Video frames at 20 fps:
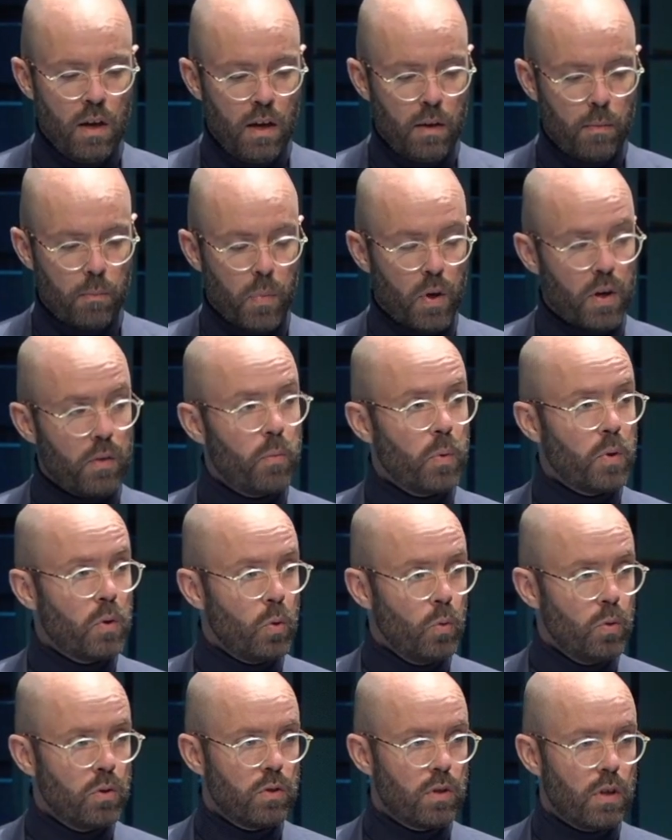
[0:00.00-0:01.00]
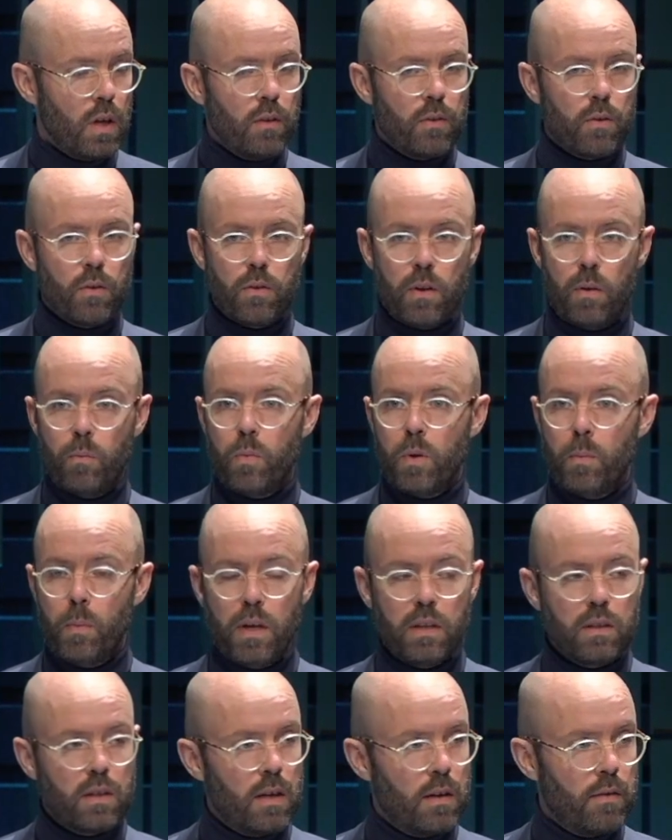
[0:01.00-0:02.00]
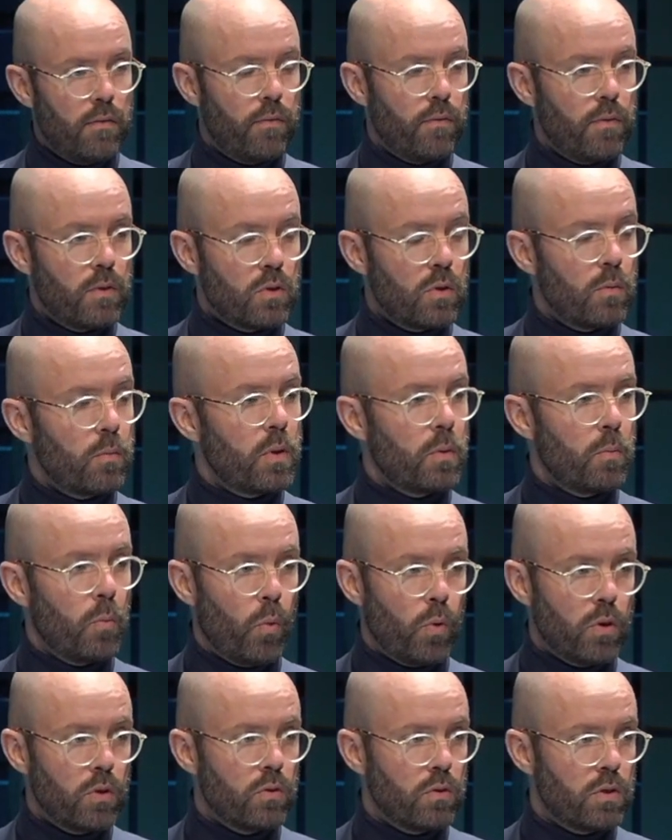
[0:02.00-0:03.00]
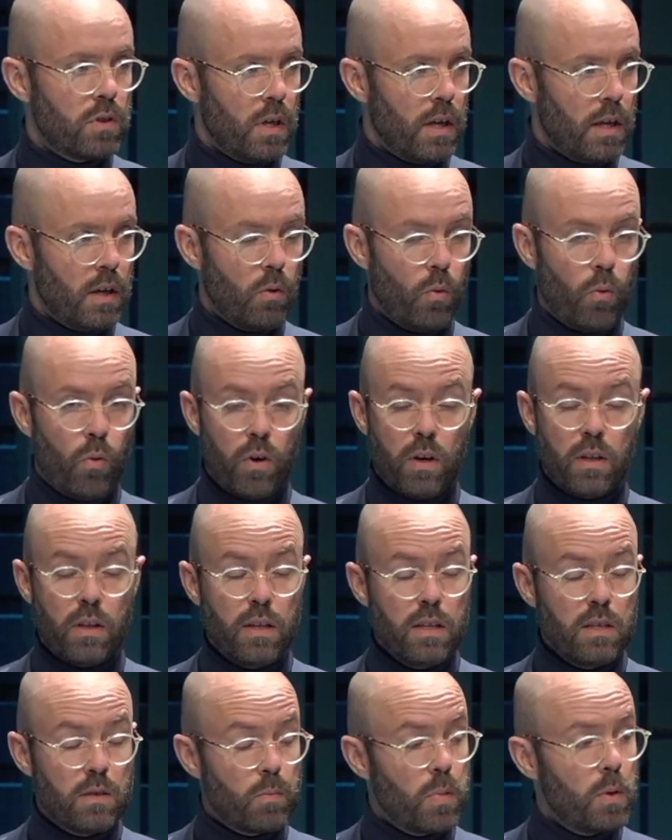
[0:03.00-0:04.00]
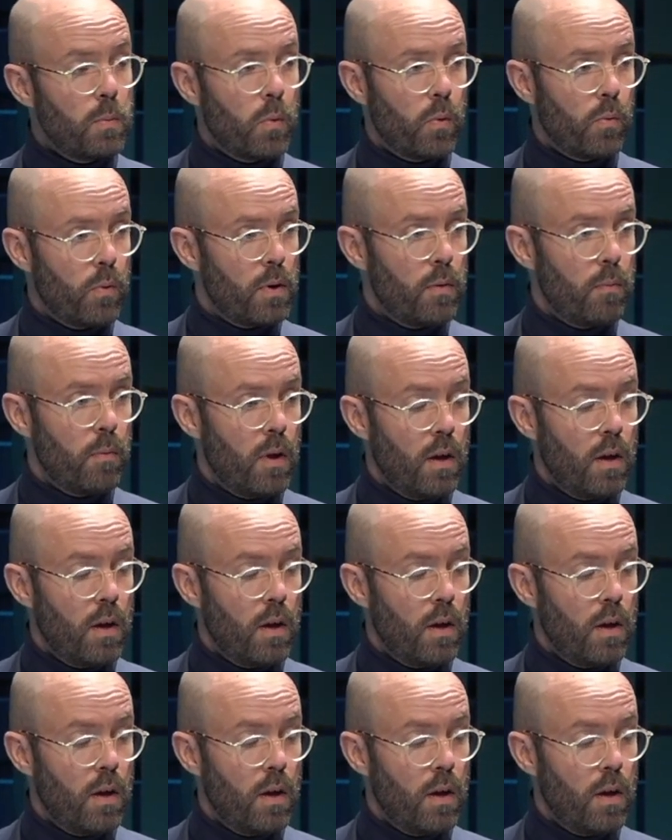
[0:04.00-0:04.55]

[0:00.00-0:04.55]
but if we do it together, then we might have something more to say, or at least people will